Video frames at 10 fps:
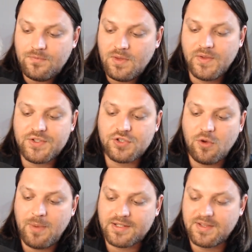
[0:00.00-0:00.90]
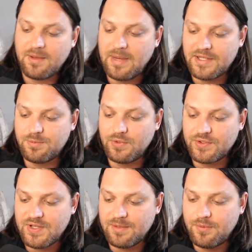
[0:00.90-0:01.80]
Let's just go back to that Bessemer
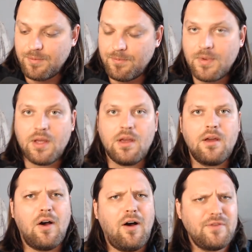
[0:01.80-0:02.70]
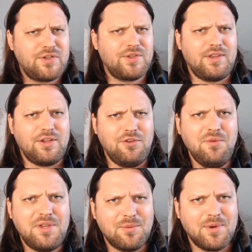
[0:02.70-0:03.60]
example. Obviously, the
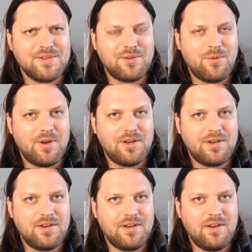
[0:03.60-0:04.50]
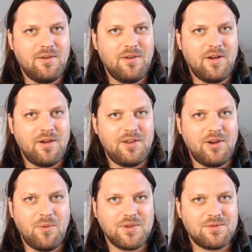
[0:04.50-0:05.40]
union wasn't going,
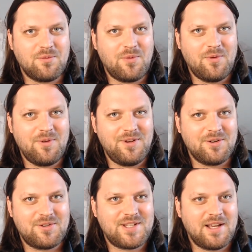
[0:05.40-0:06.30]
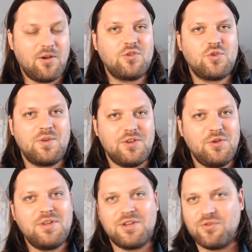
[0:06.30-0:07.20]
saying, "Oh, join the
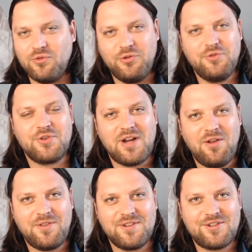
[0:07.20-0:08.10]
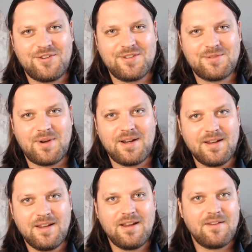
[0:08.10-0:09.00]
union, you'll lose your health insurance," right?
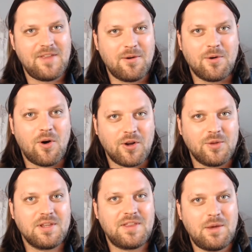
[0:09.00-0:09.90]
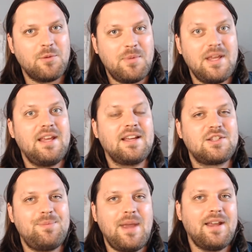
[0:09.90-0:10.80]
They were arguing that they would be
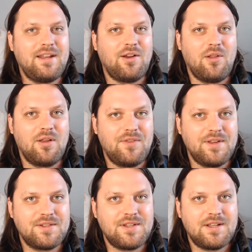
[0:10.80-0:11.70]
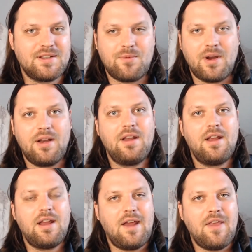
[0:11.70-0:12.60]
expanding all of these things, right?
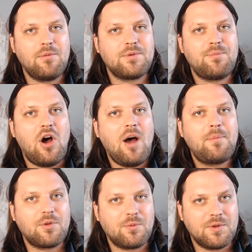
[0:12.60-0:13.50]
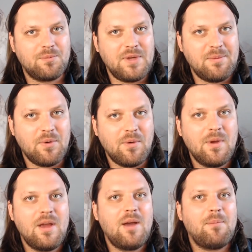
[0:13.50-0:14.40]
And that was popular with people,
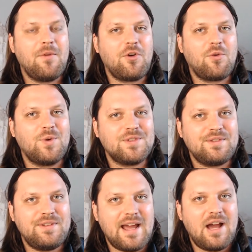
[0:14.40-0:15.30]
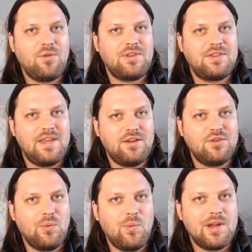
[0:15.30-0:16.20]
but there was a doubt that they
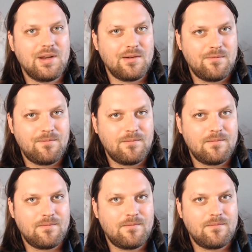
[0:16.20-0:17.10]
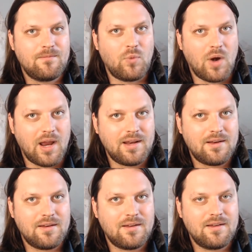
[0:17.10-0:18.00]
could win, right?
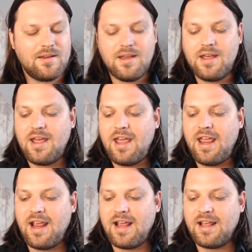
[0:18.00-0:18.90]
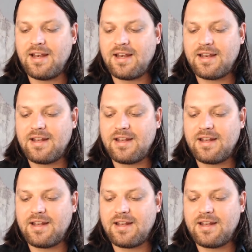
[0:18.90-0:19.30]
And